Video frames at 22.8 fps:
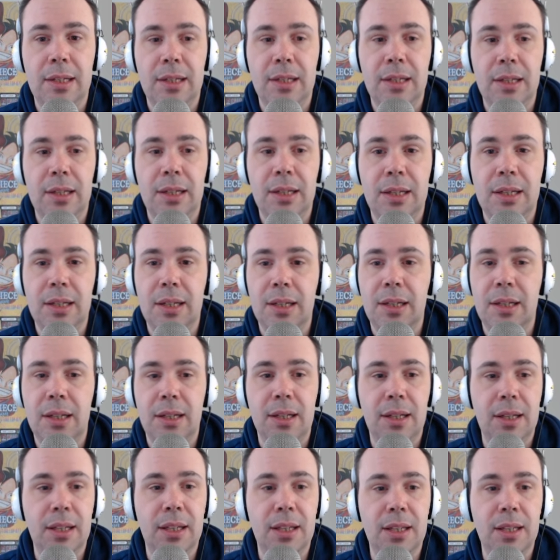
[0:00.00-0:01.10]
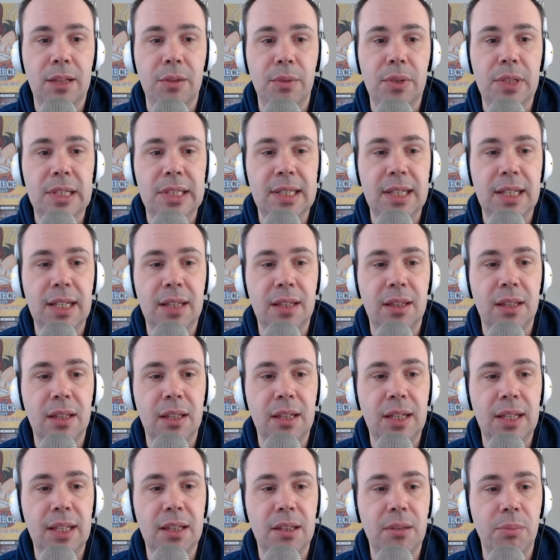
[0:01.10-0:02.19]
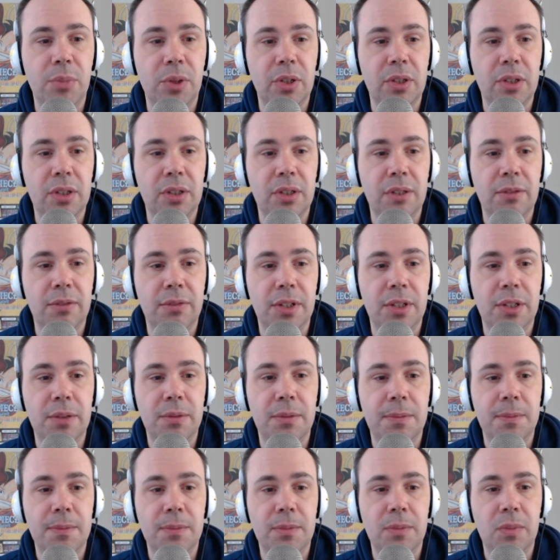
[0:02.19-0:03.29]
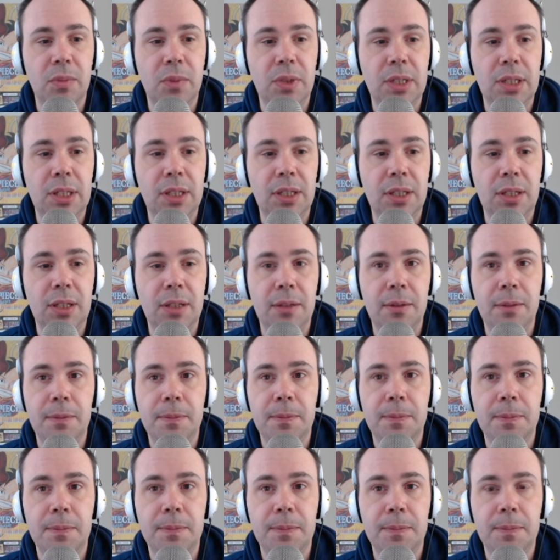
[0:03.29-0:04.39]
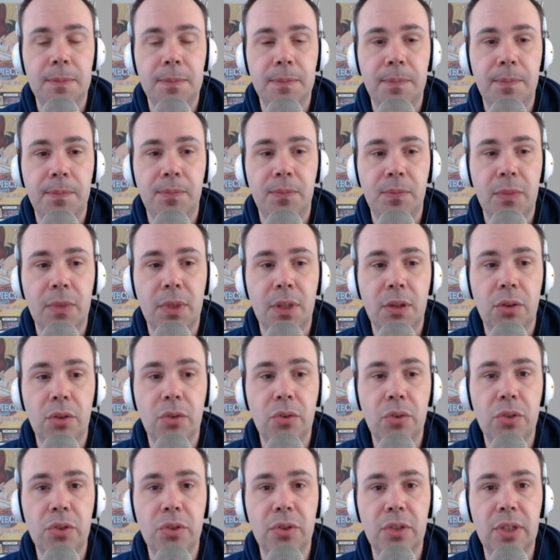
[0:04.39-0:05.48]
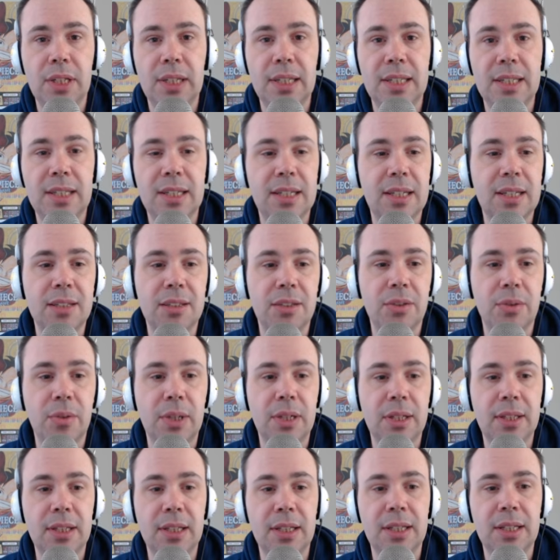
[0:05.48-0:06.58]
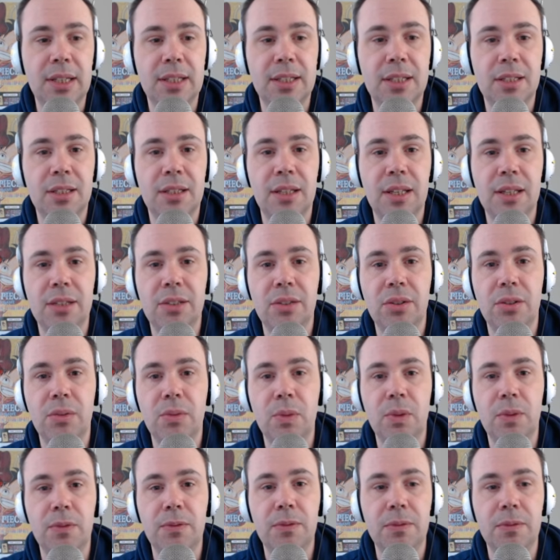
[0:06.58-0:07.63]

I think we just need the body on the field. We could do this. It doesn't do anything. Let's do the wolf.